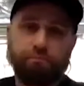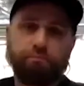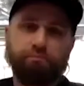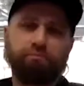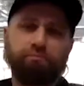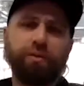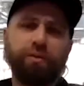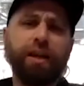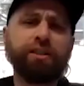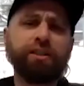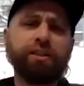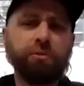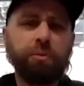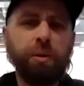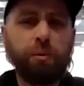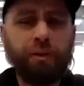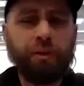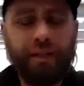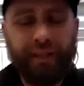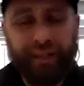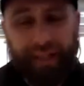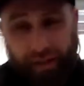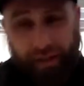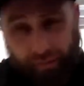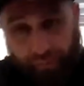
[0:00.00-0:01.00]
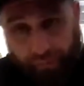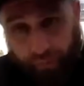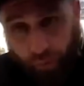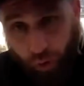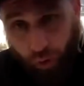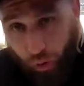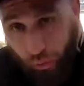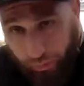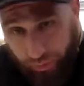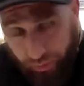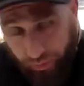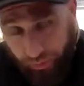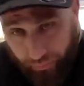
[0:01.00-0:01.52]
And so people need to get
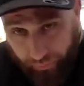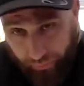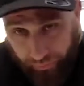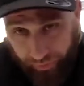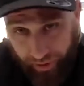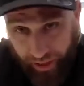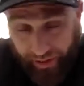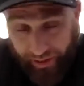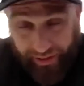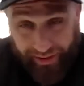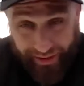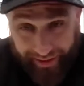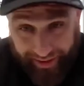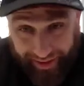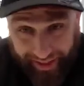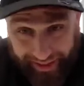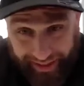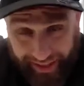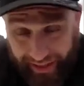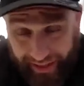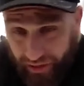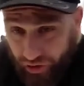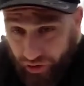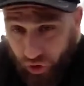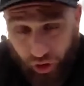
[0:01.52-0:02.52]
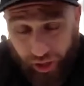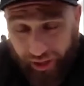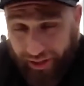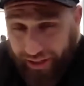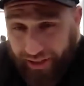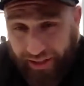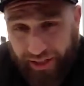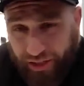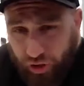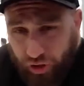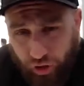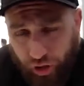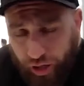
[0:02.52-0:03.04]
informed. and this is a trend.
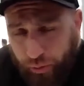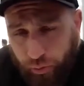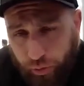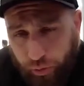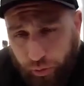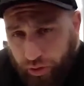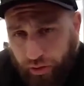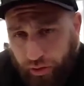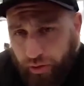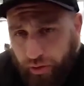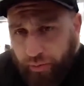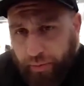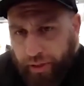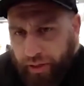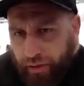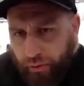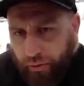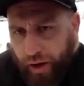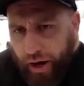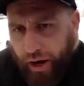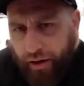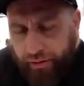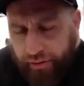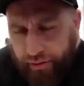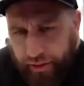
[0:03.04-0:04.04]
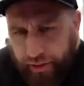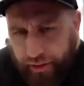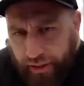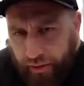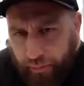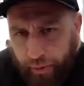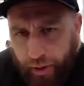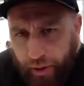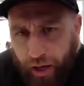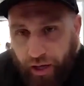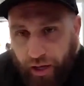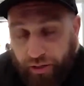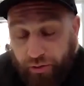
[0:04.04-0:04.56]
This trend wouldn't have been around in the
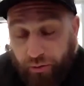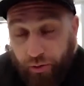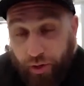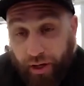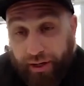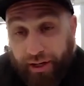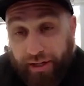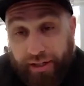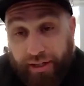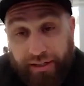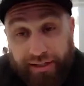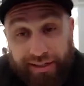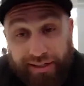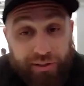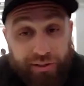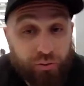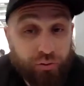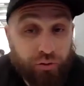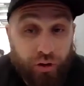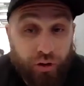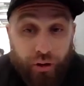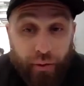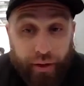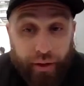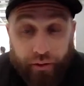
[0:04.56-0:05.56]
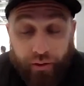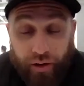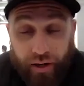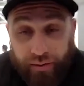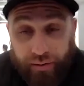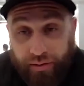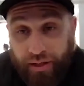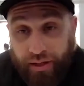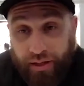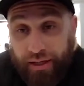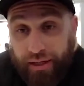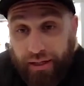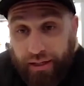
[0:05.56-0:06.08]
past, right? And it's still growing, right?
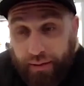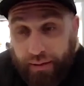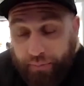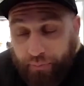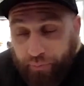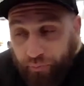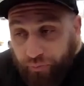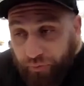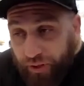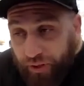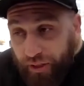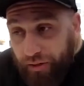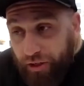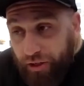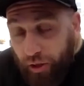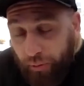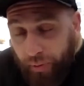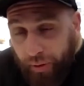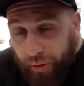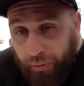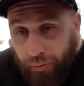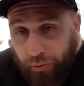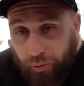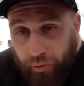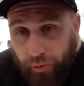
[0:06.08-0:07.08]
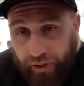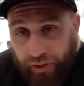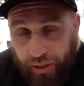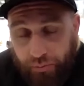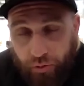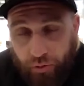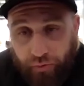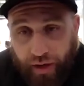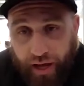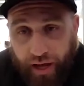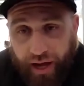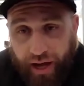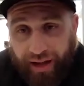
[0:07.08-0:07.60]
You know, people when they
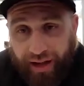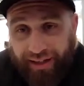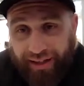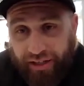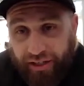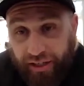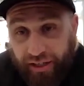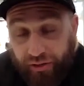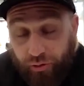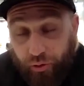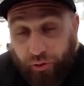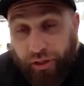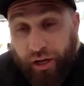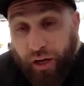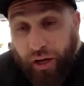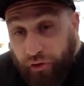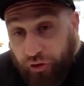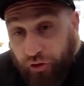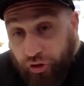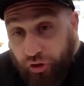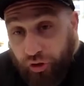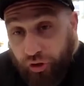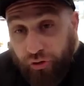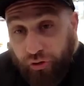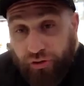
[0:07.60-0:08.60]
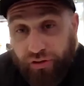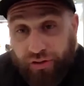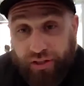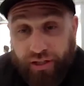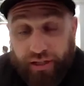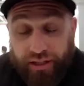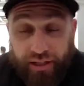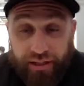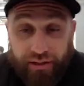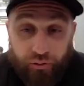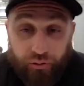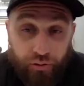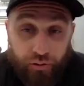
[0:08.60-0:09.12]
move out, they get their own health insurance, they
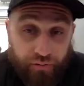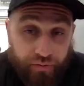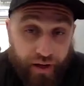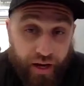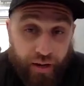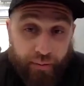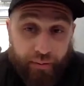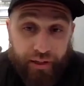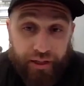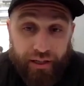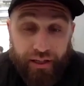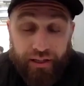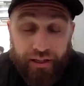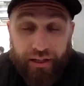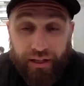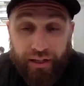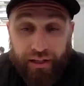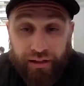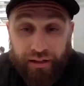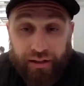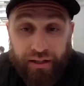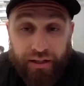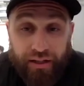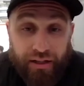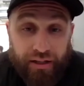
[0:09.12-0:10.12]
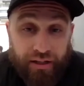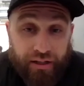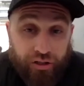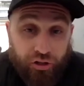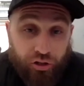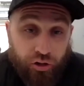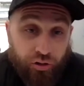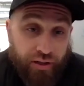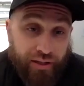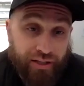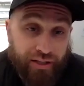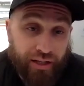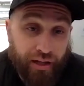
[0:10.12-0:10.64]
get their own family, they get, you
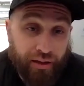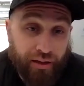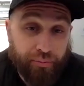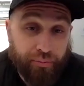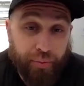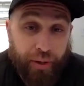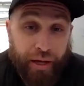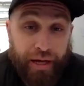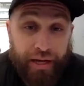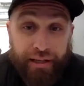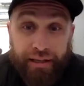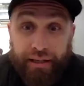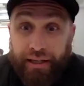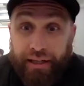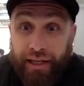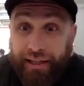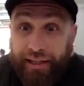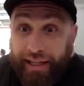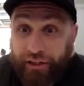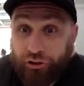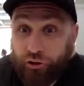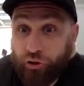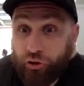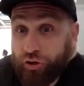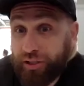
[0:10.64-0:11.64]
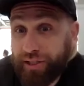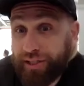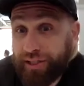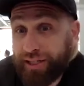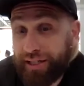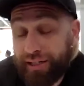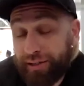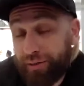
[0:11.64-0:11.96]
know, they start paying electricity,